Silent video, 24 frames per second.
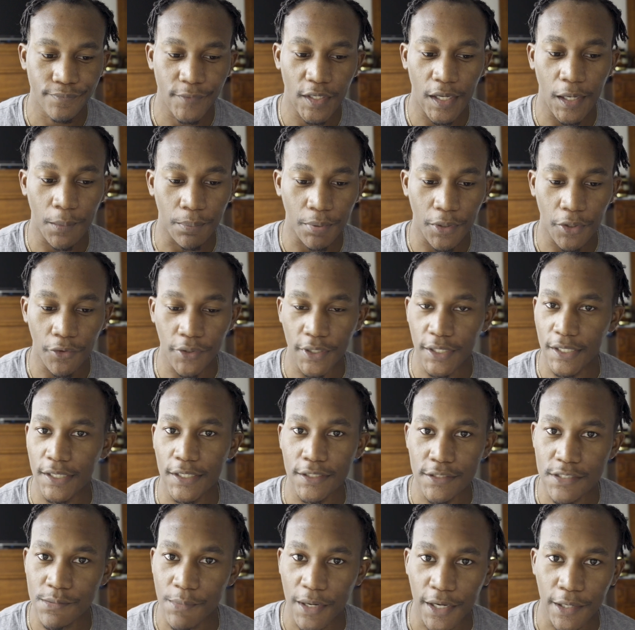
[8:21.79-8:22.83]
uploading it
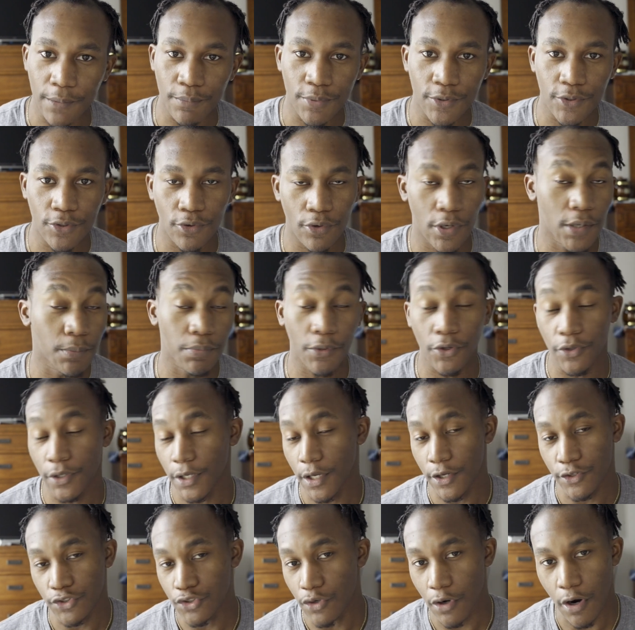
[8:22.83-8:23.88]
into my computer, uploading
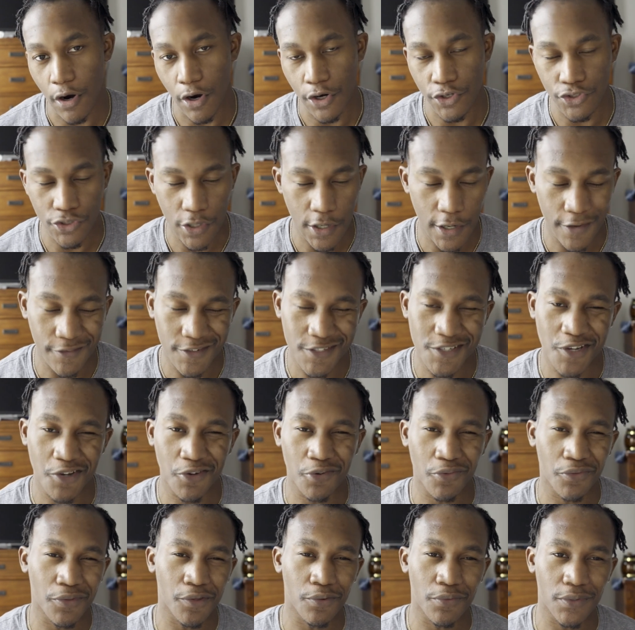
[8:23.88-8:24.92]
onto a hard drive.
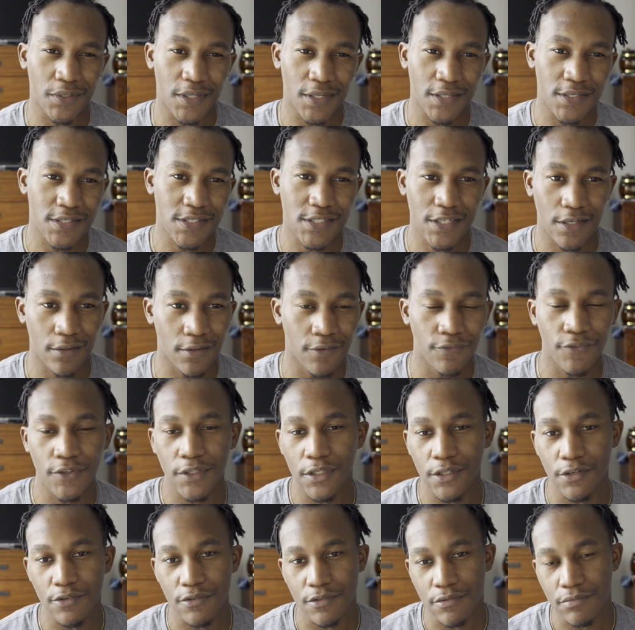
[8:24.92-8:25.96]
So the redundancy on the
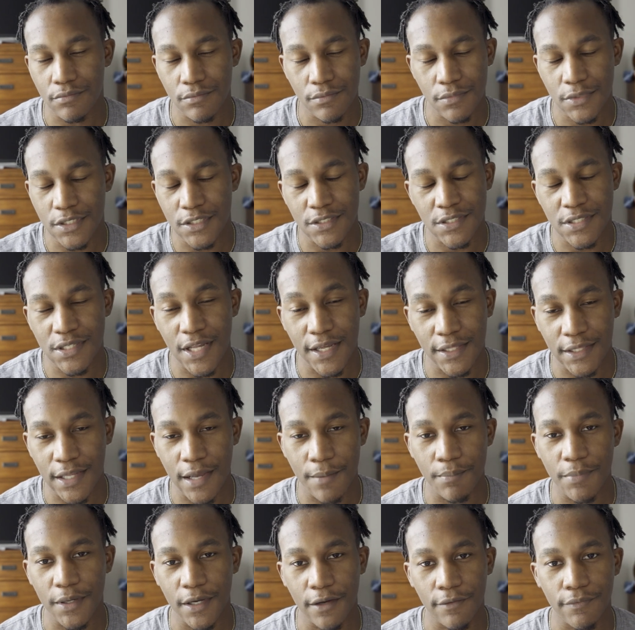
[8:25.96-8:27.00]
video is not
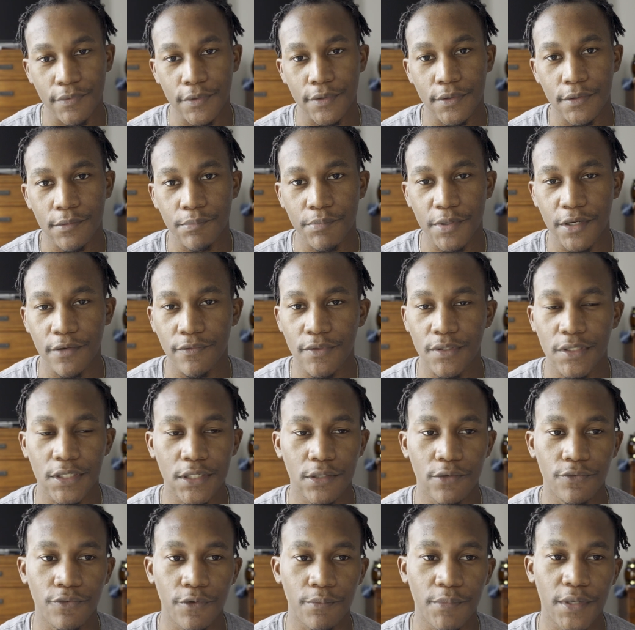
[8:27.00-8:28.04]
that big of a
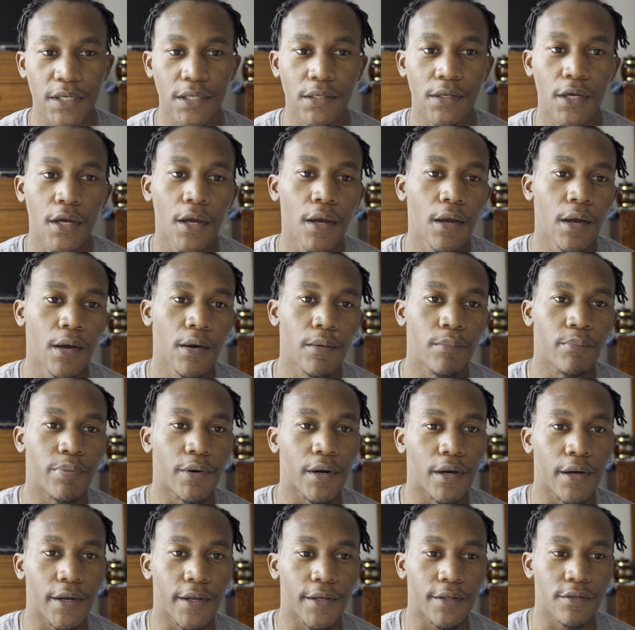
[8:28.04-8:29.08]
deal for me,
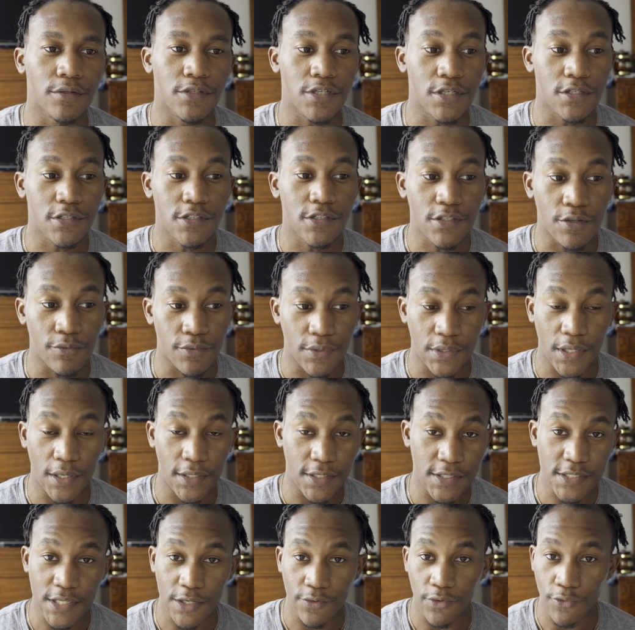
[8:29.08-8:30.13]
but just the
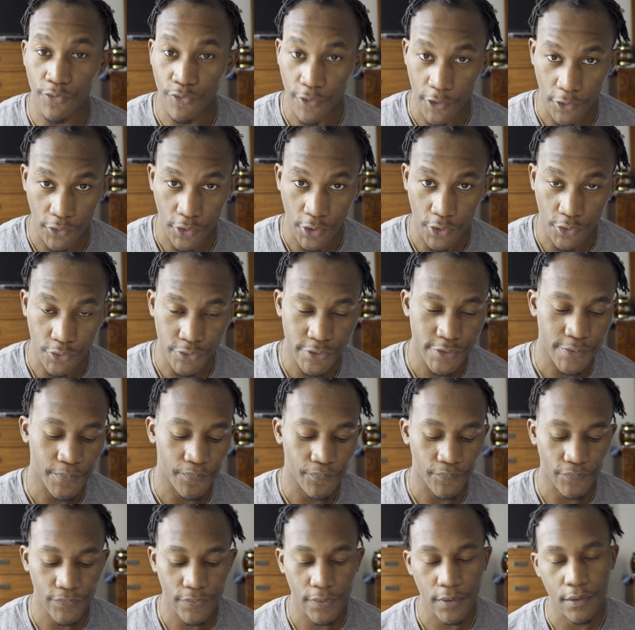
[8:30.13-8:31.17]
redundancy of the photos
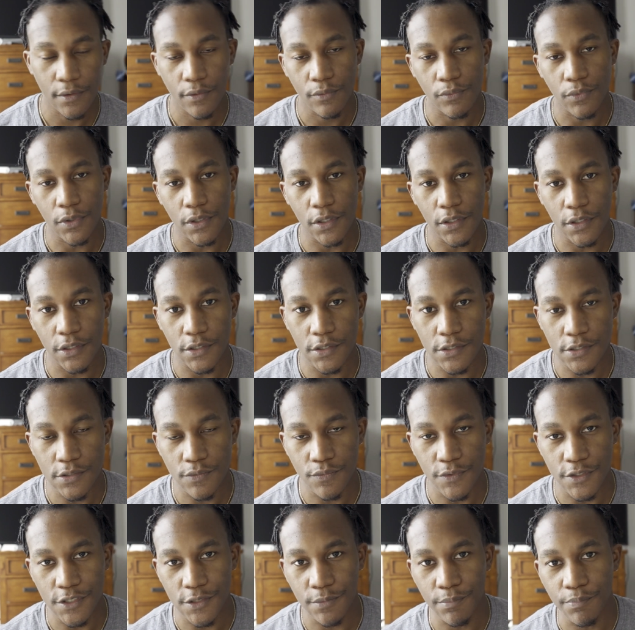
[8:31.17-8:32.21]

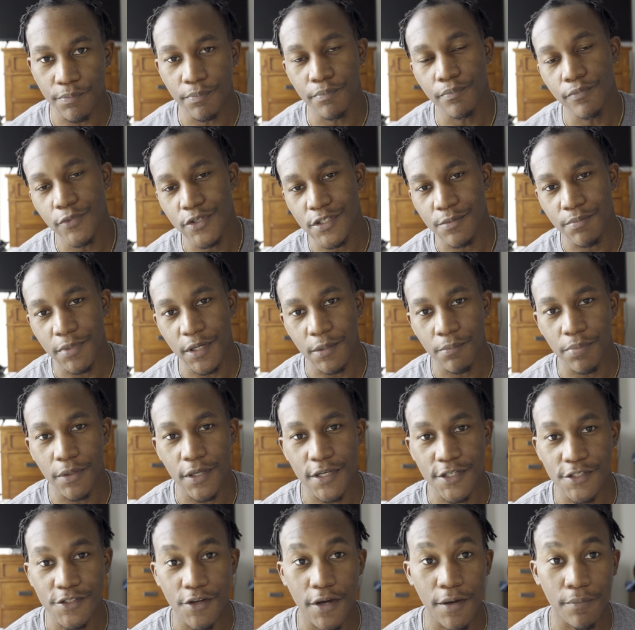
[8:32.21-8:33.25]
was a big
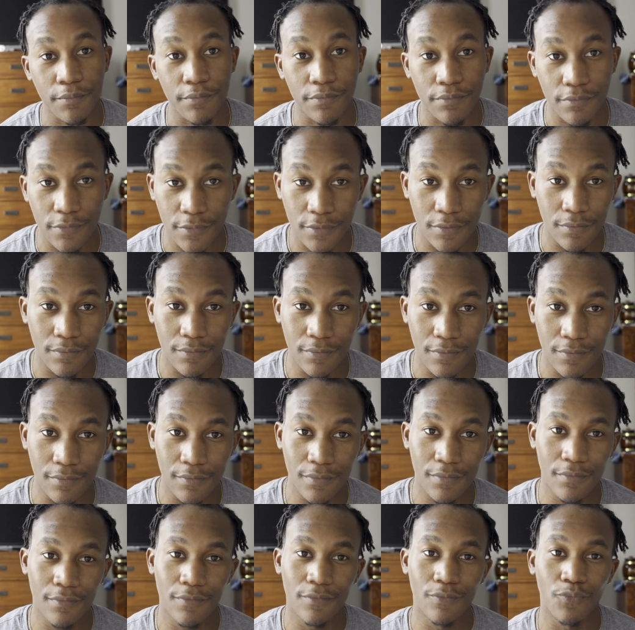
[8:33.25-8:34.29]
plus. So I'm
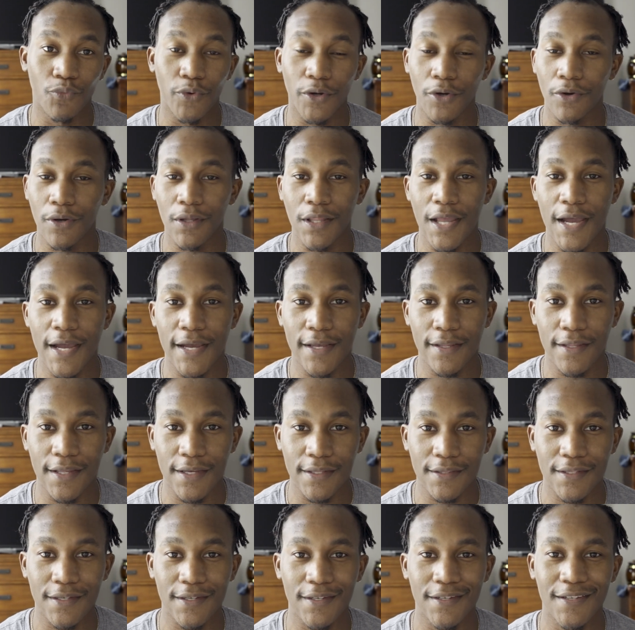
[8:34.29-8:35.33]
real glad
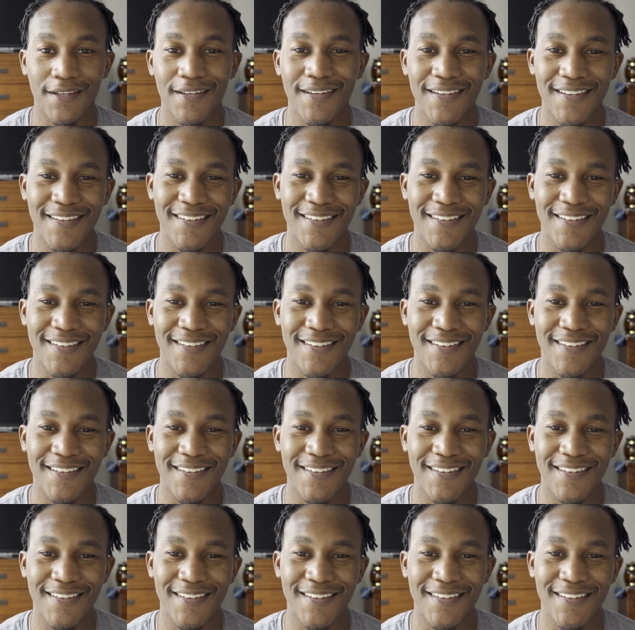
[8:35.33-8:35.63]
that they